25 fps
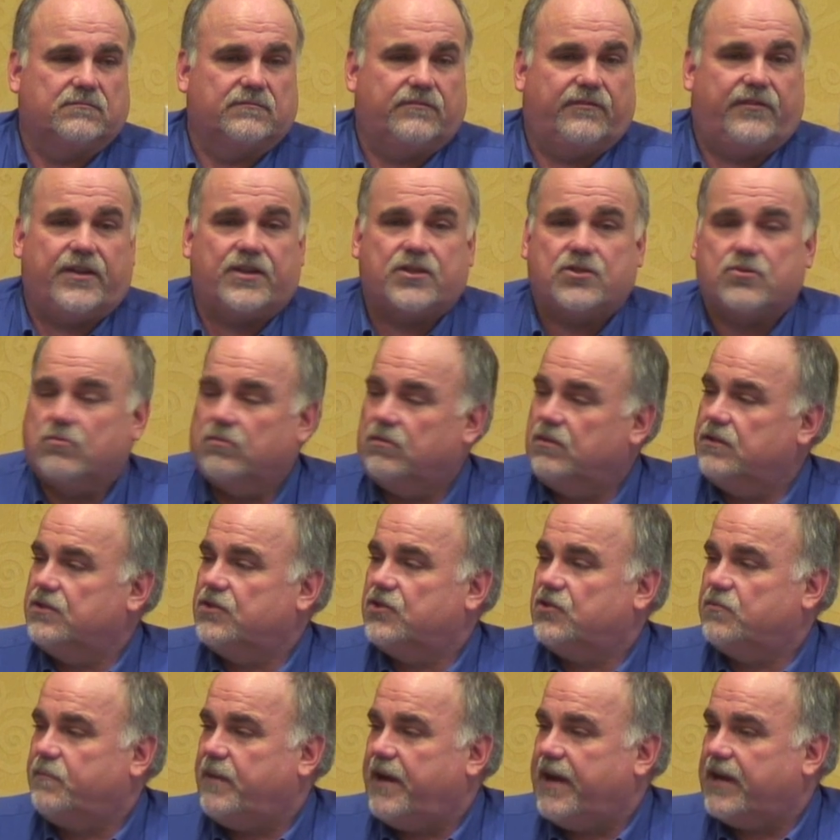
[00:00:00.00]
visual
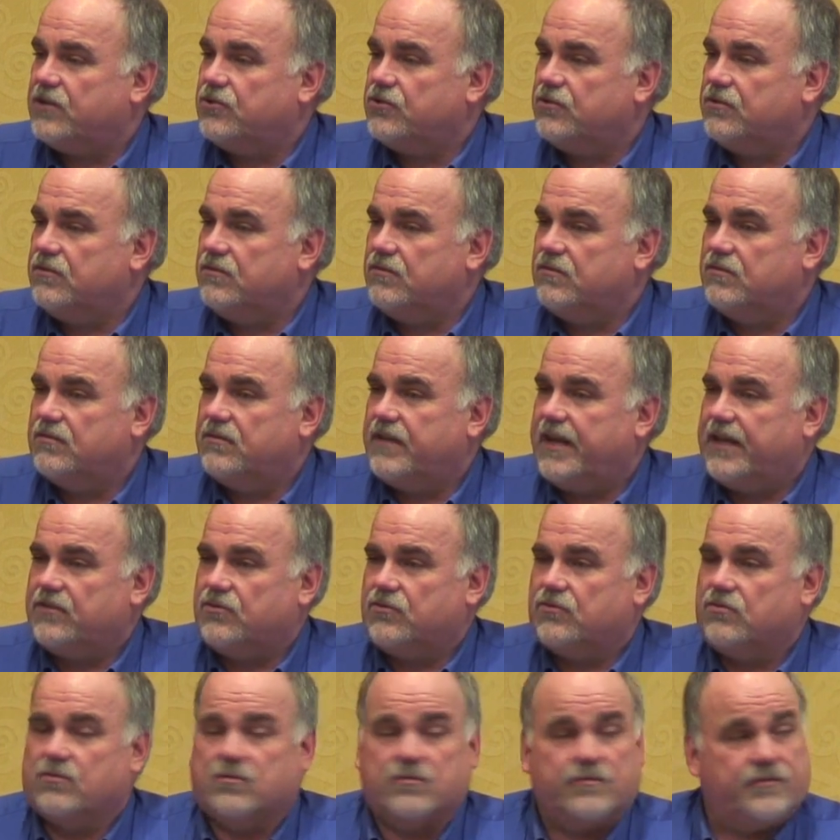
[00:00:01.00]
inspections,
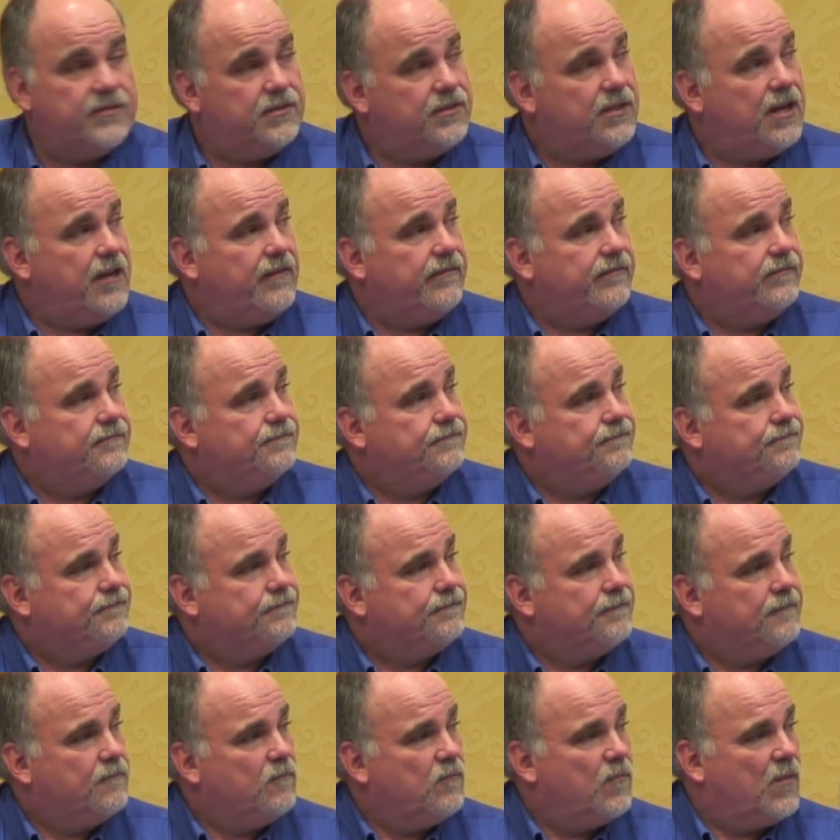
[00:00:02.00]
that sort of stuff.
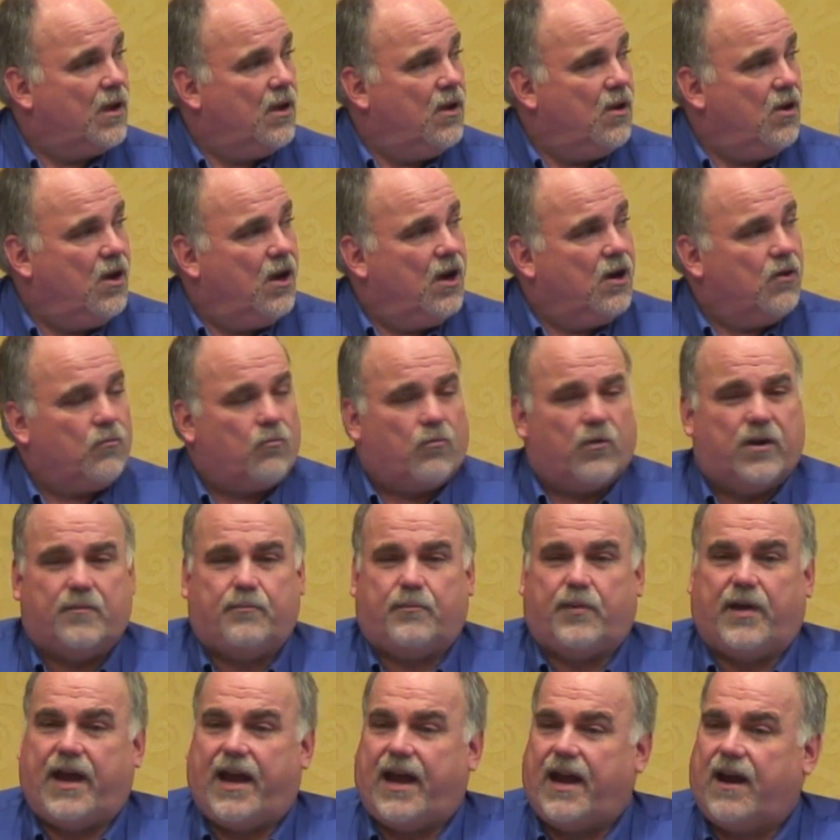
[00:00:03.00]

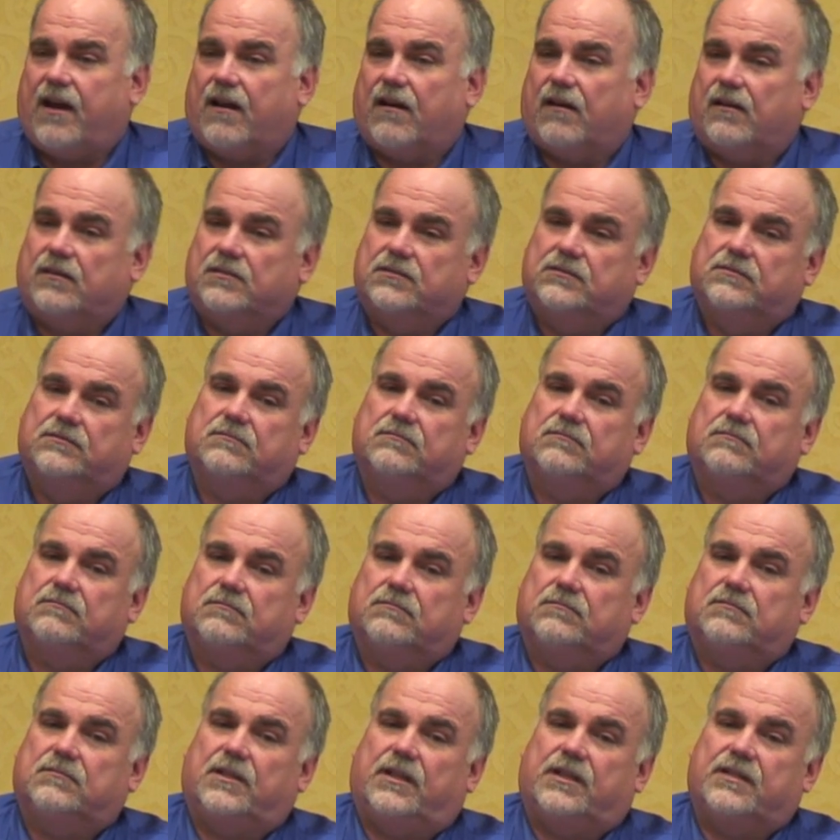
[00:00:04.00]
Repair
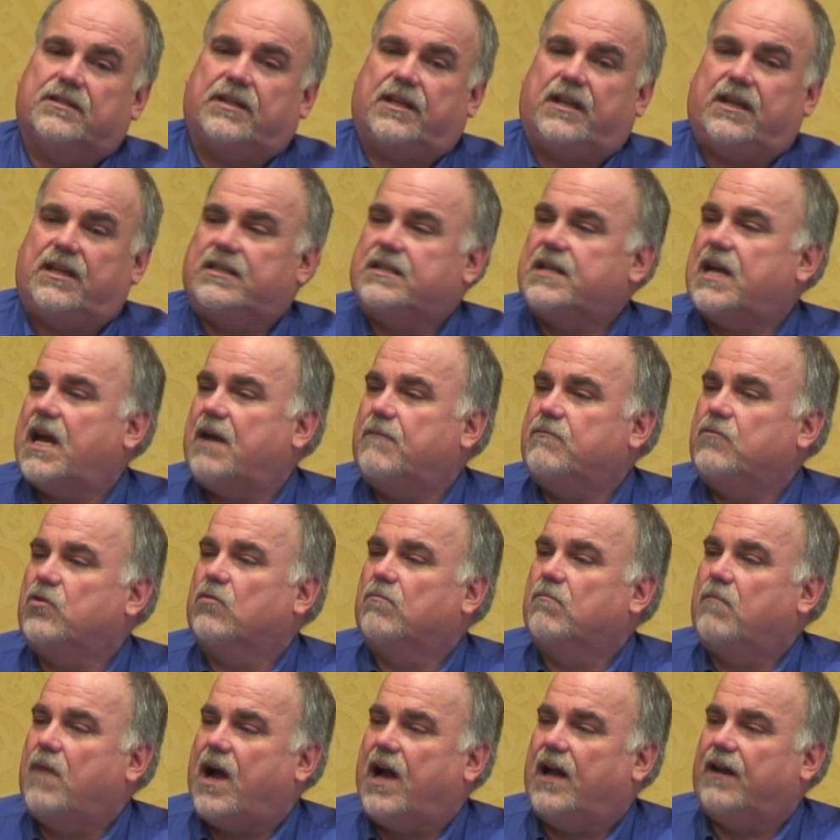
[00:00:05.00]
is any time
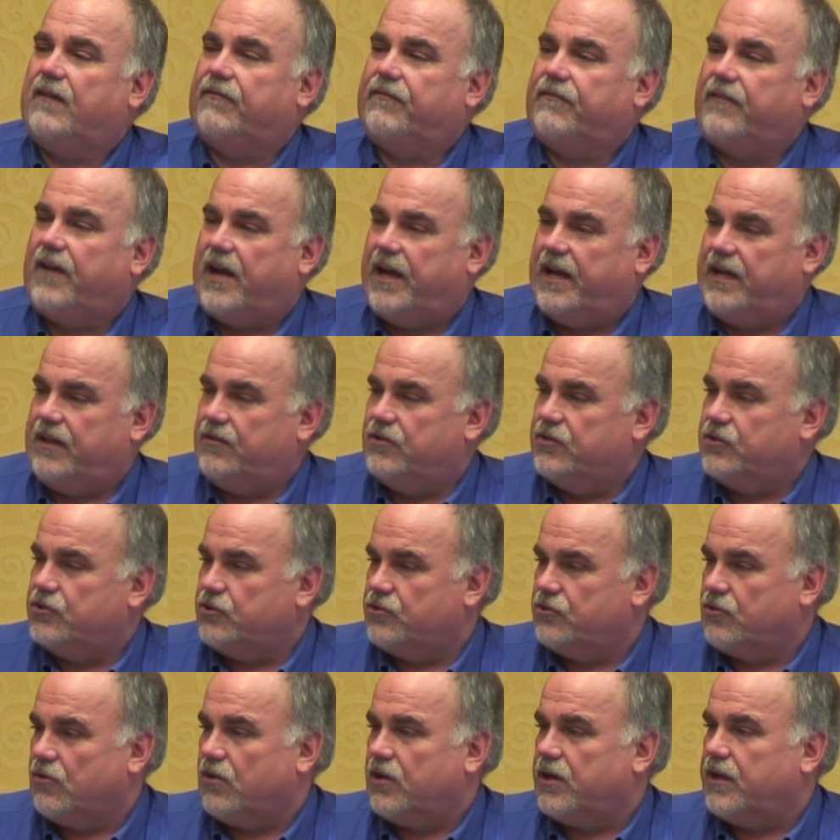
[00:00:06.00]
you're modifying the
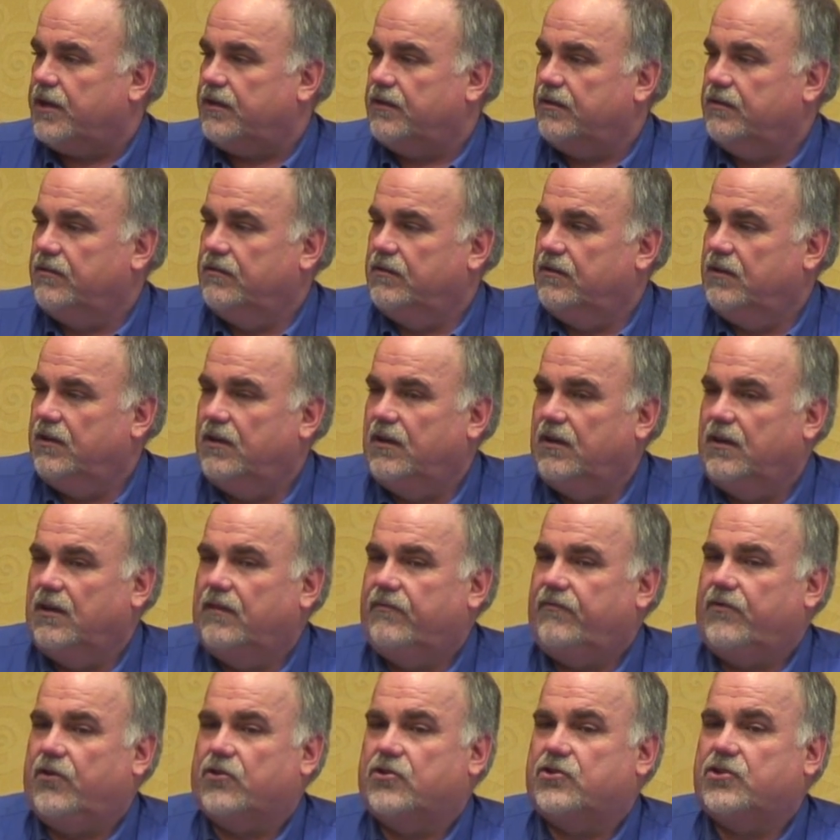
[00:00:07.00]
circuit.
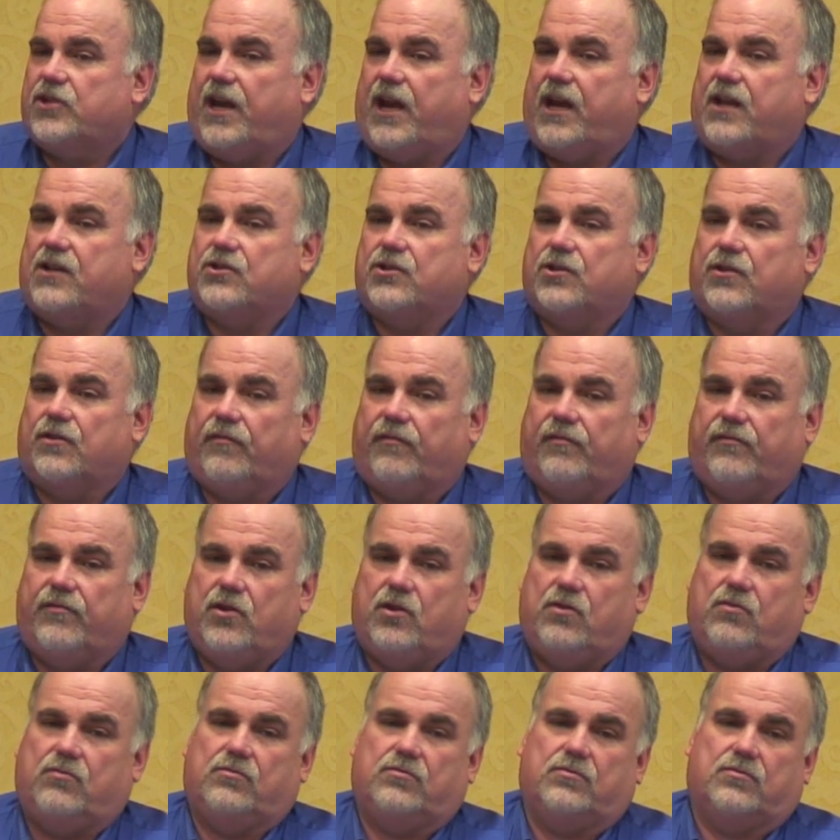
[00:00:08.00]
If you're changing a
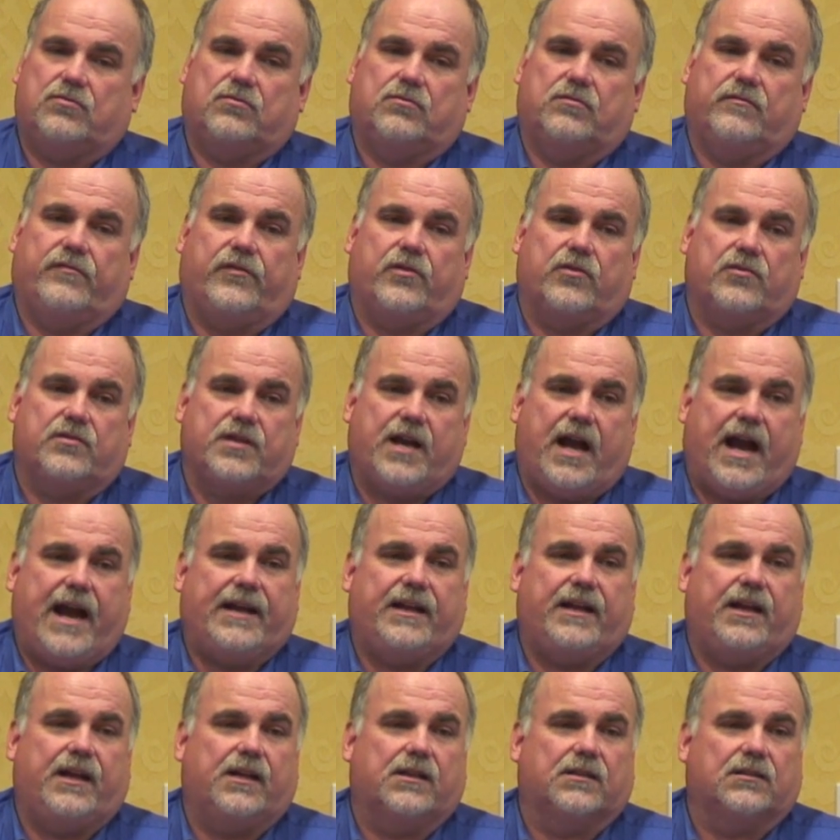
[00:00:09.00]
fuse, if you're
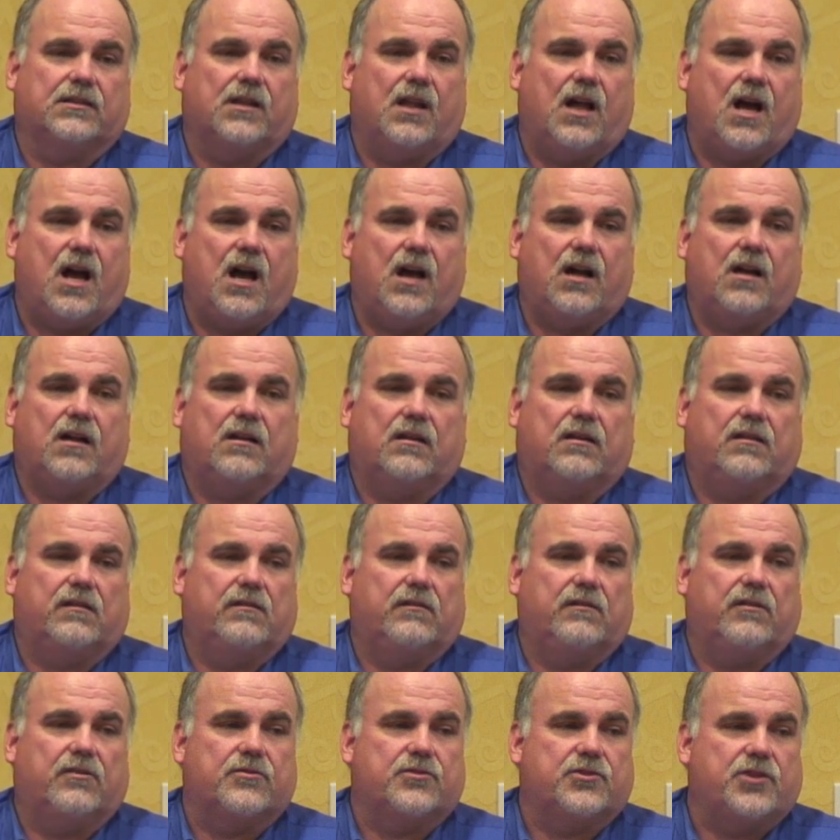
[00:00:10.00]
tightening a lug,
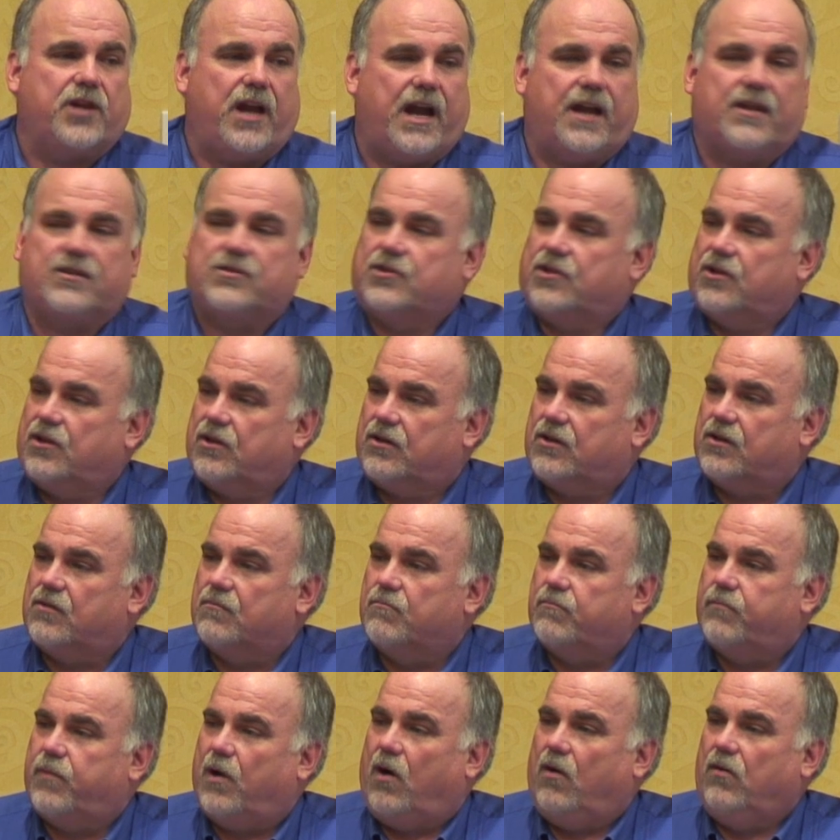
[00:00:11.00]
you're changing a
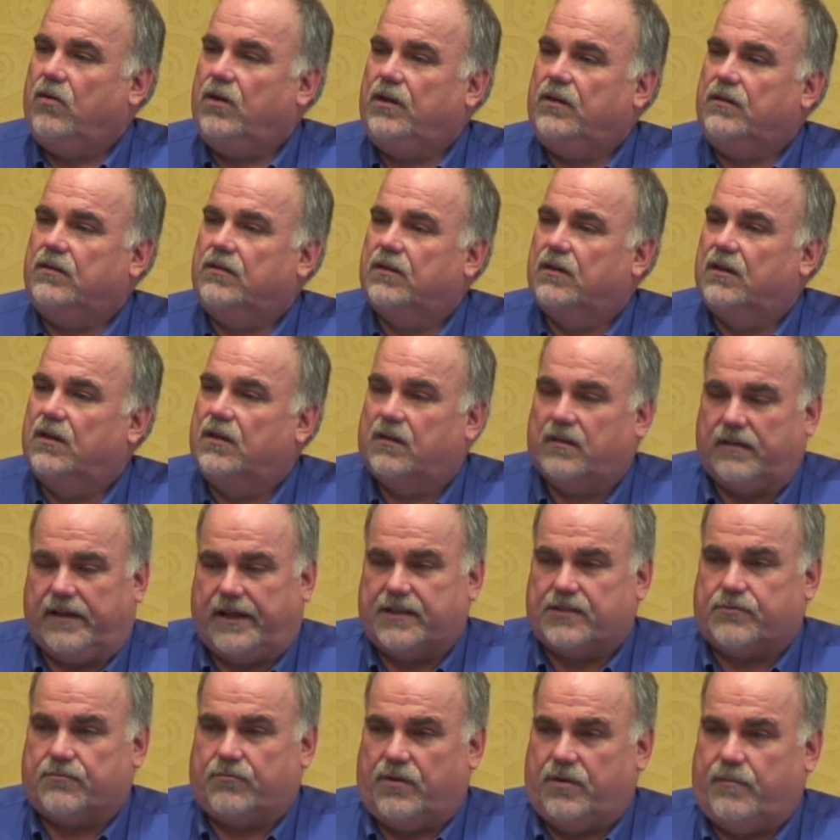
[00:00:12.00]
component,
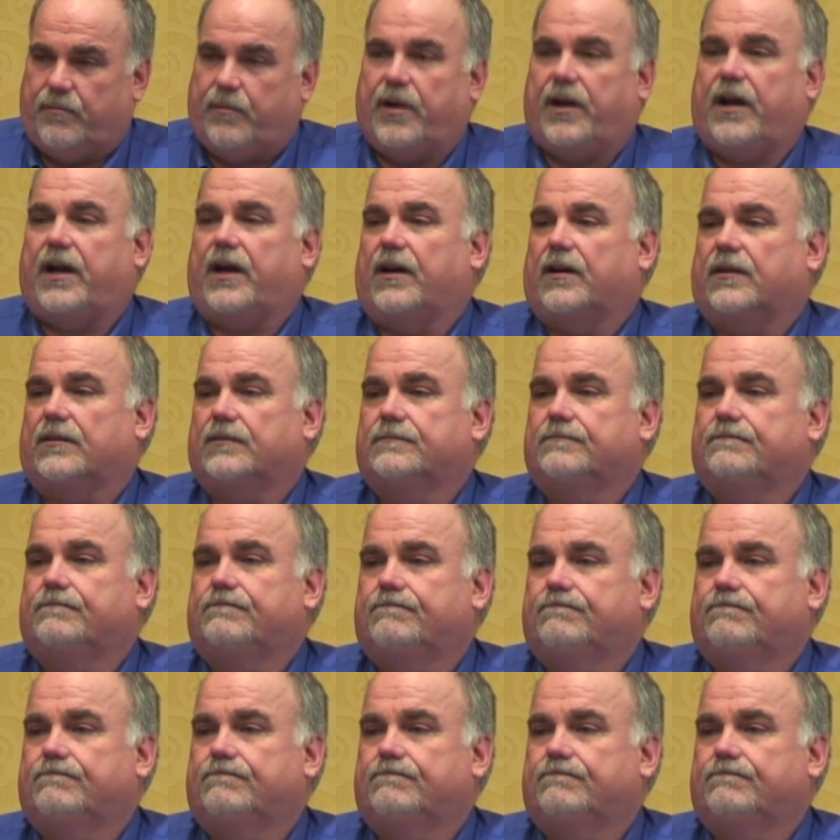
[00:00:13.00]
that's repair.